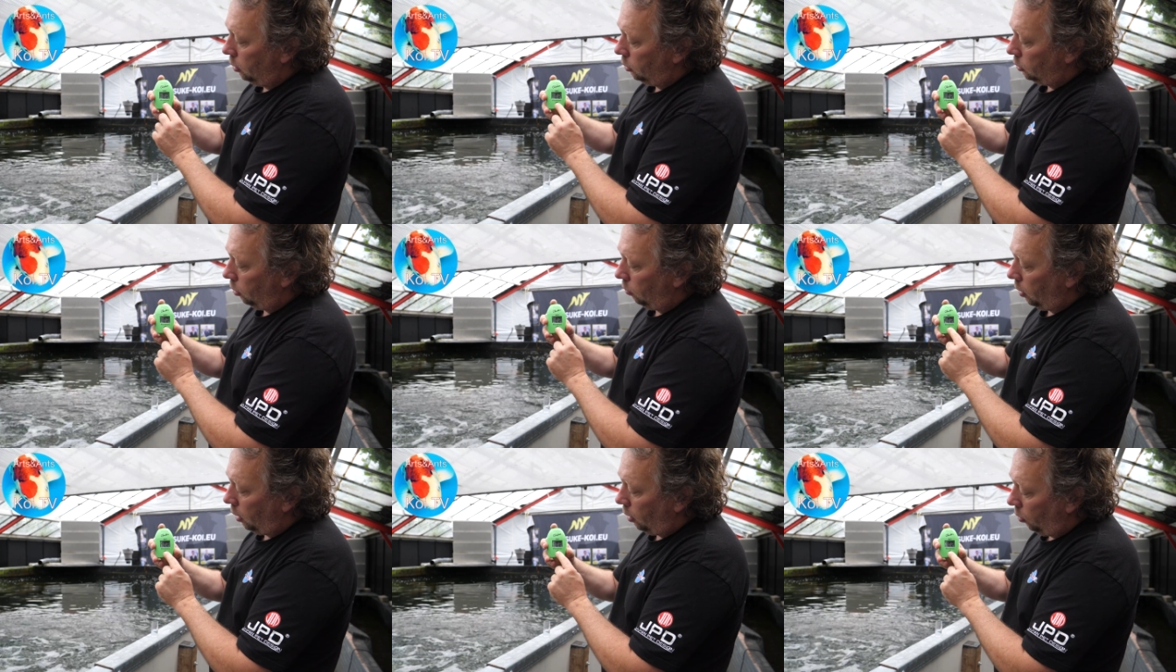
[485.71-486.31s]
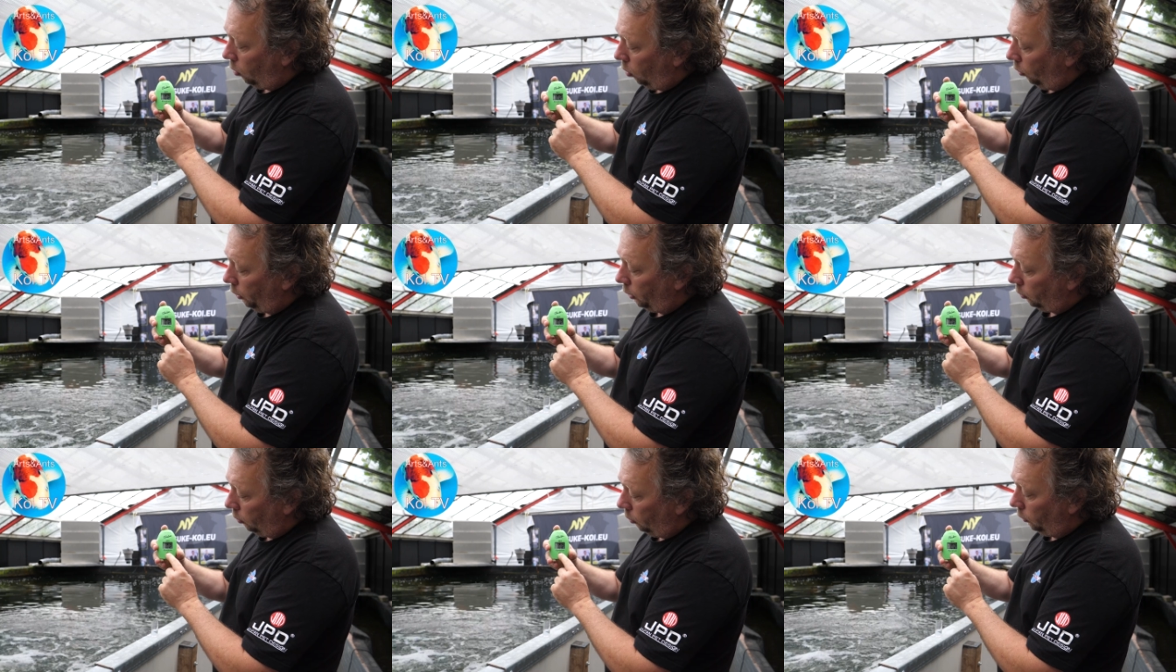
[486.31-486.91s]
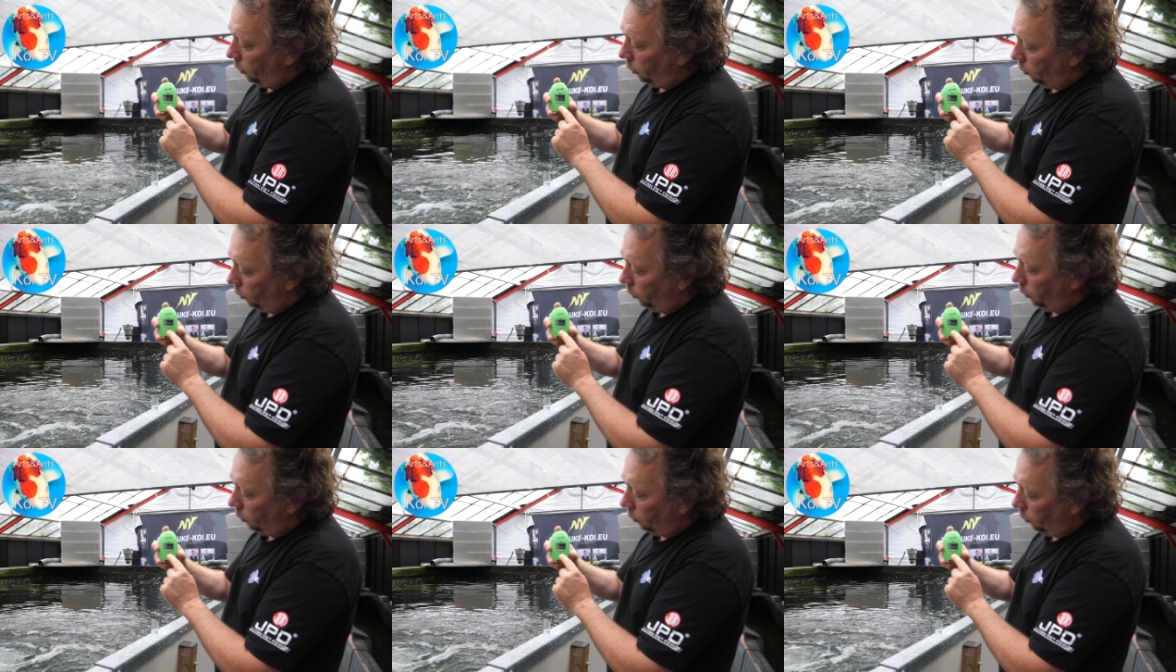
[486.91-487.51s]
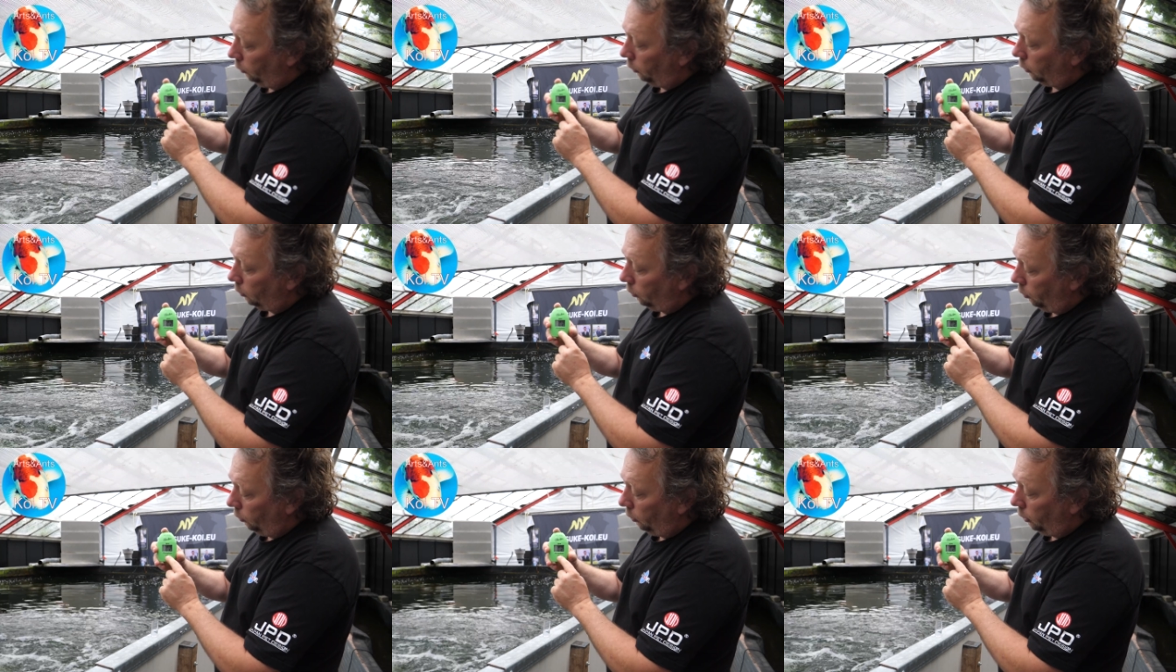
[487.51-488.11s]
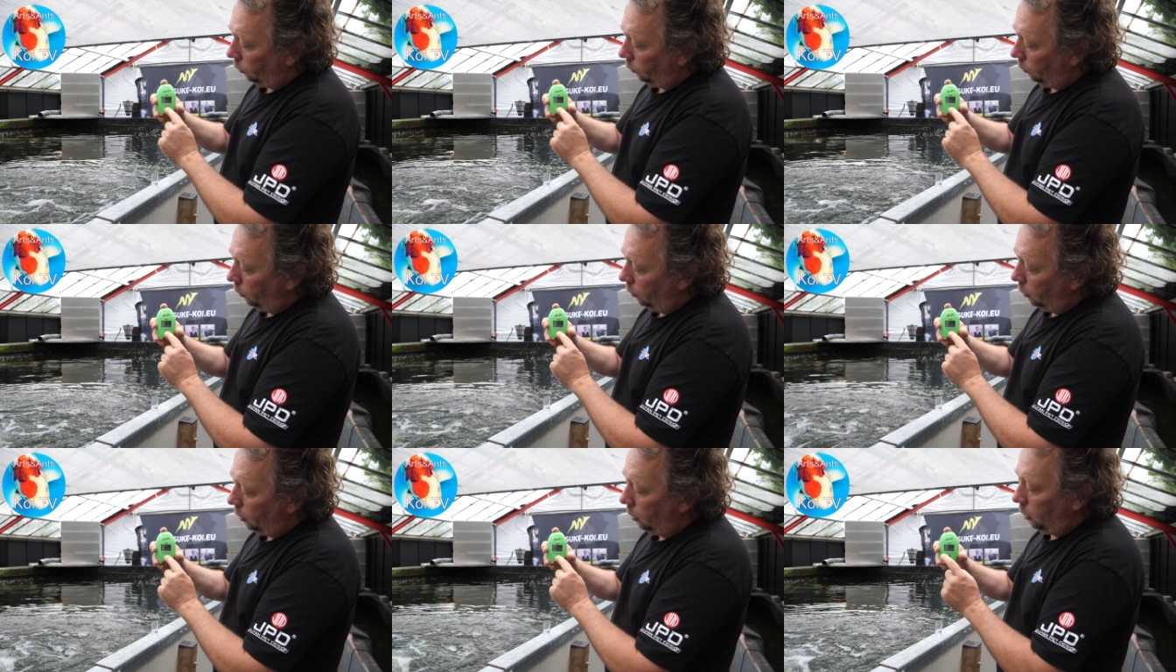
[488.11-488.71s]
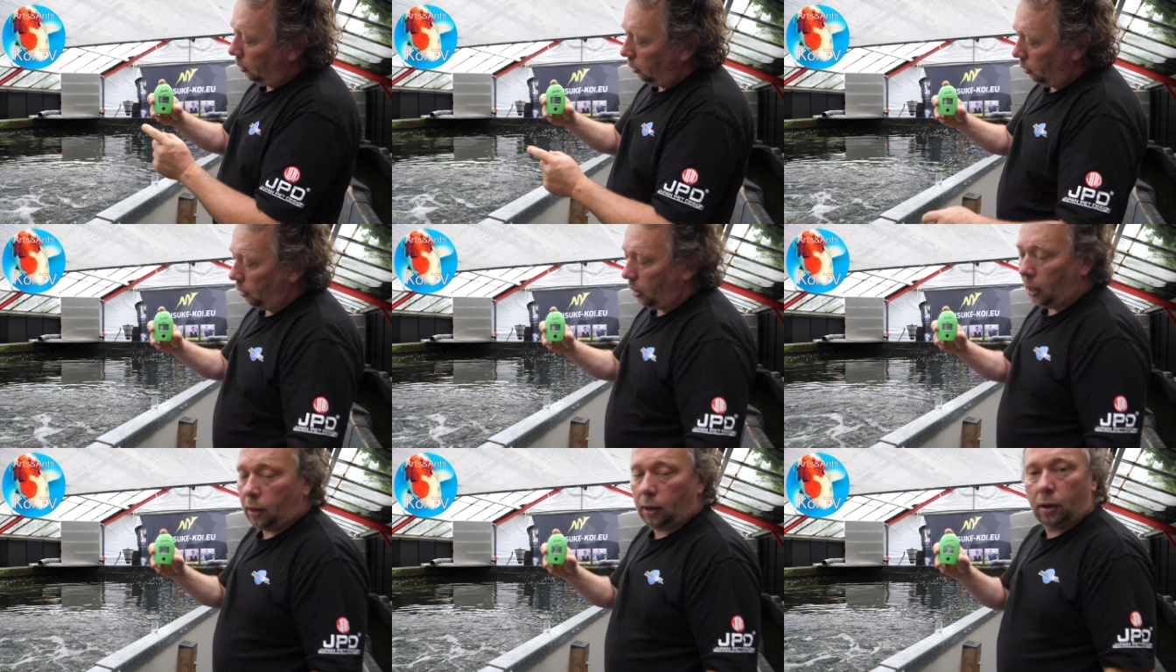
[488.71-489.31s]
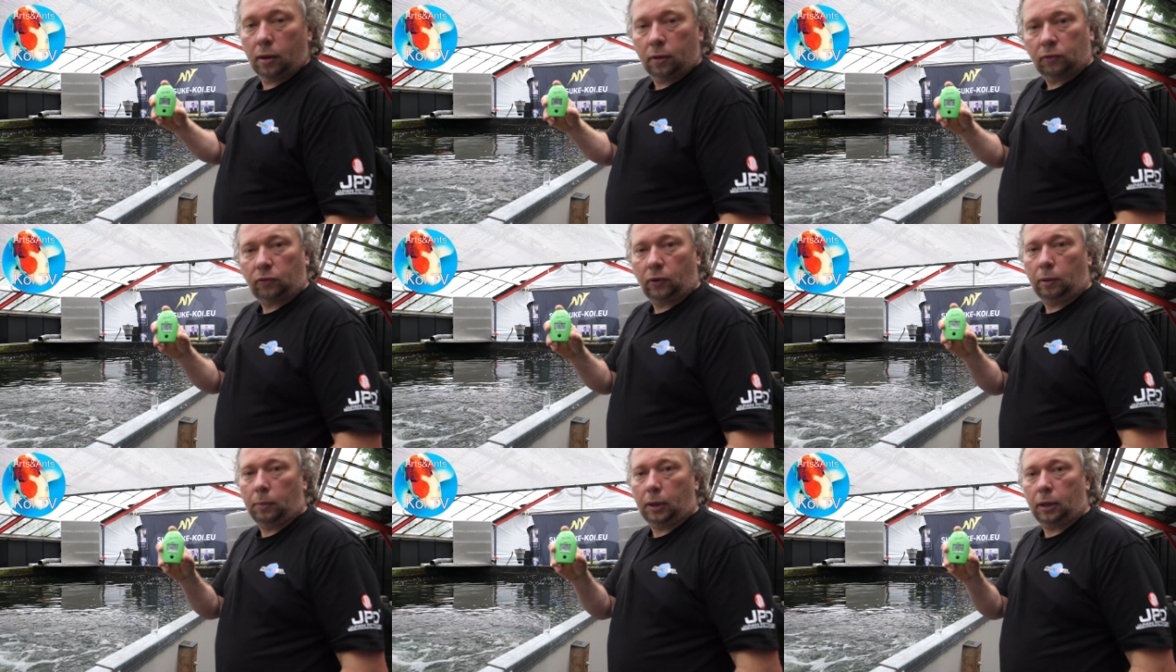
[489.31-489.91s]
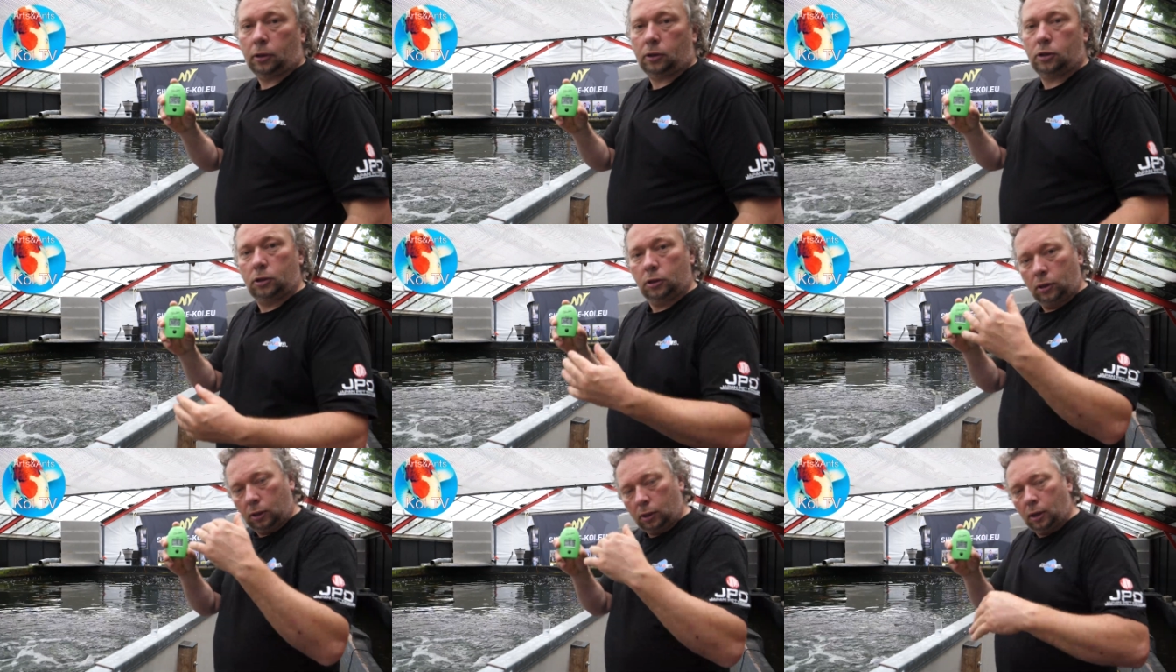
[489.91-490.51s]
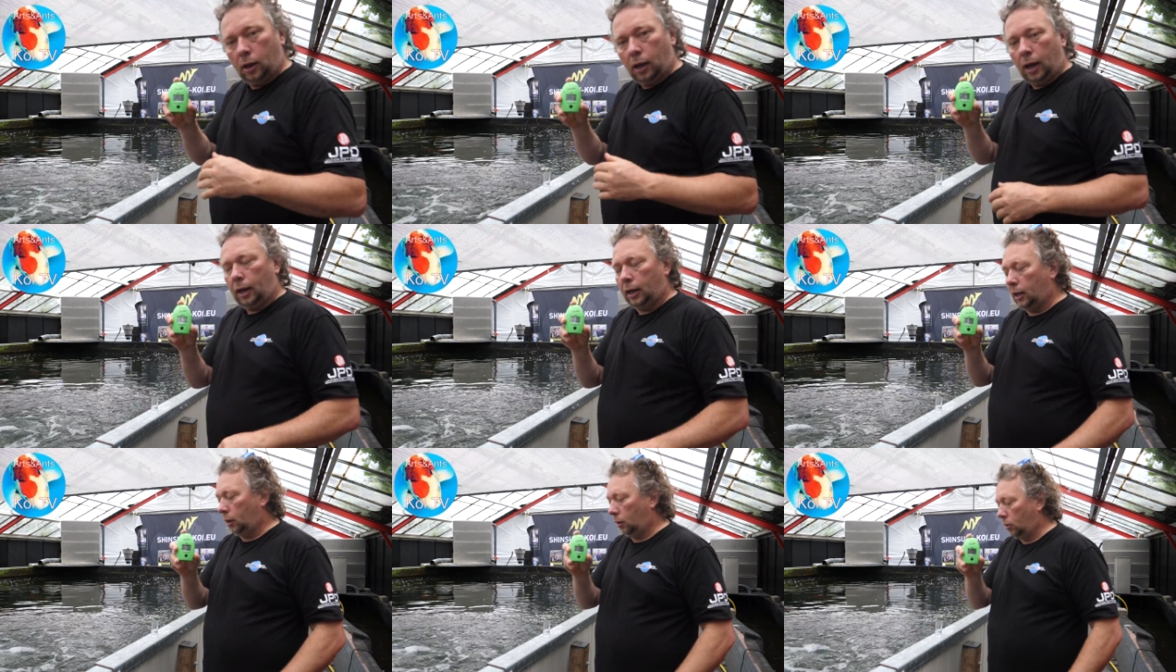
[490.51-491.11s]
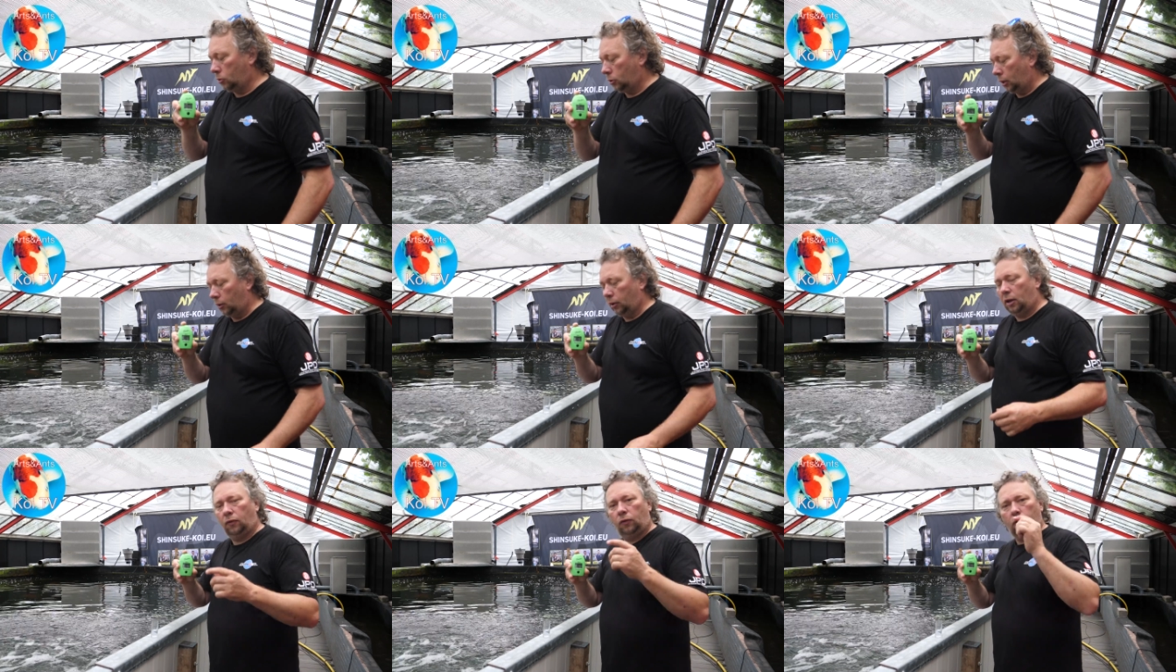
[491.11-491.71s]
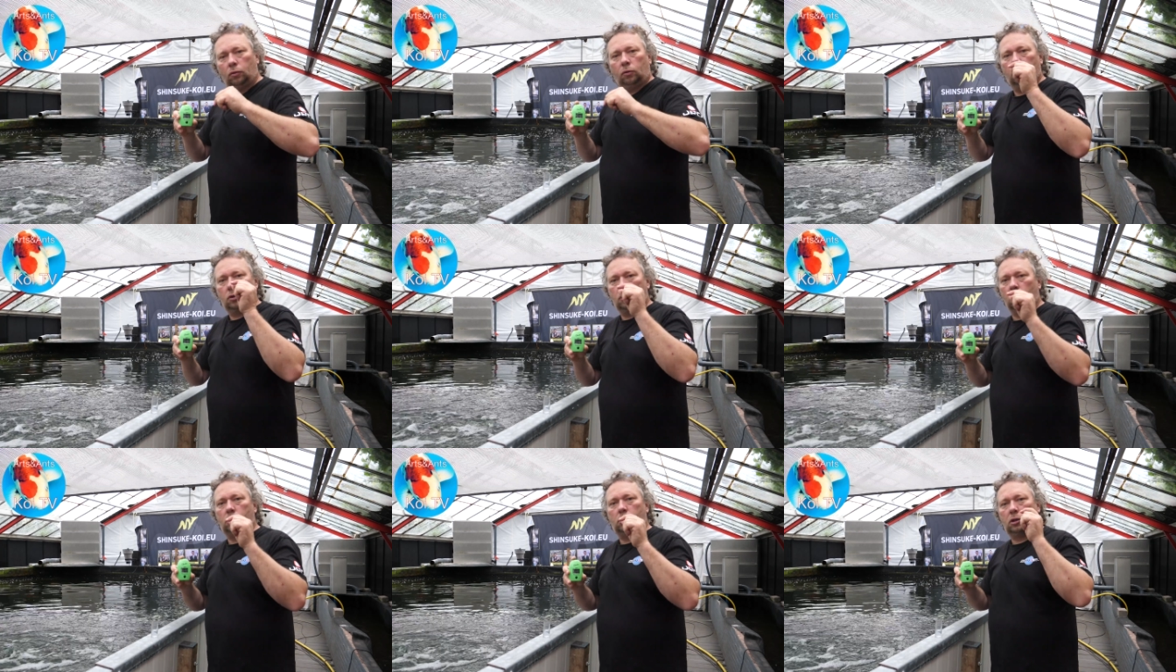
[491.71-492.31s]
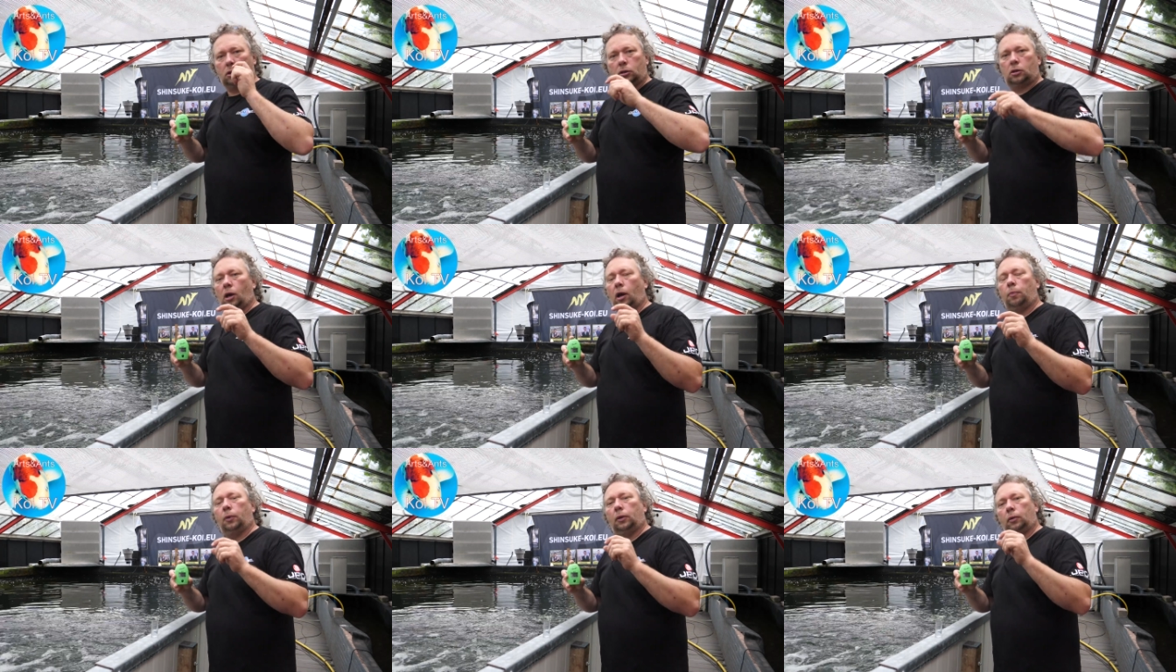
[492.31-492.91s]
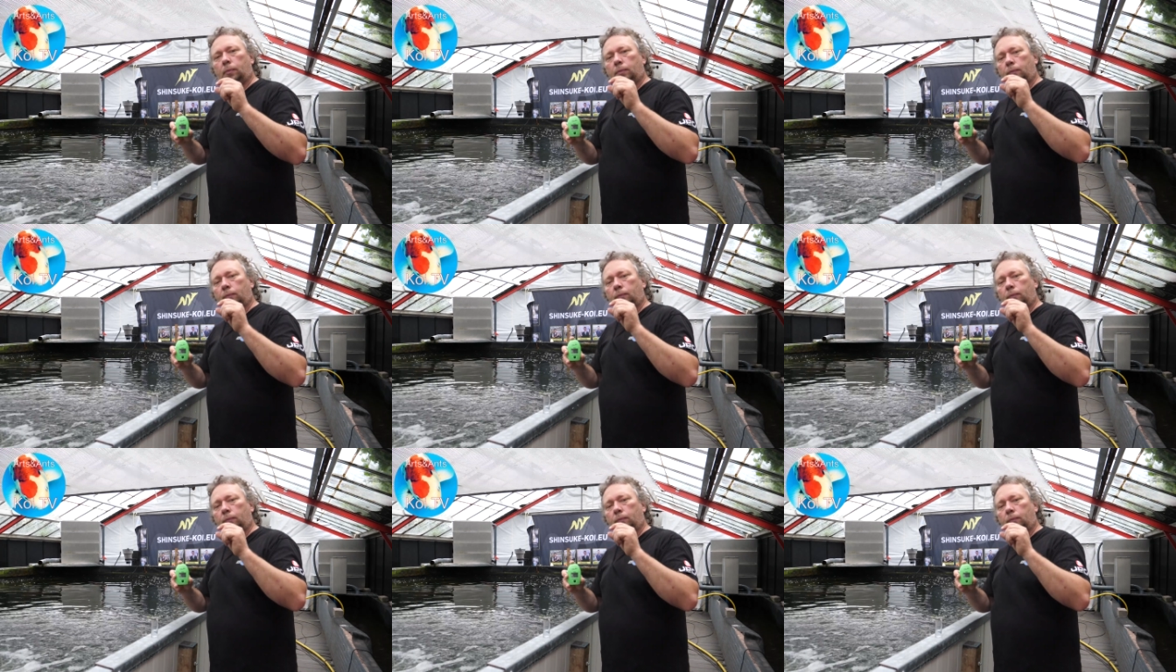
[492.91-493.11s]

So I hold it, hold it, hold it, hold it, hold it. Then three minutes and then it goes down. If you just type it,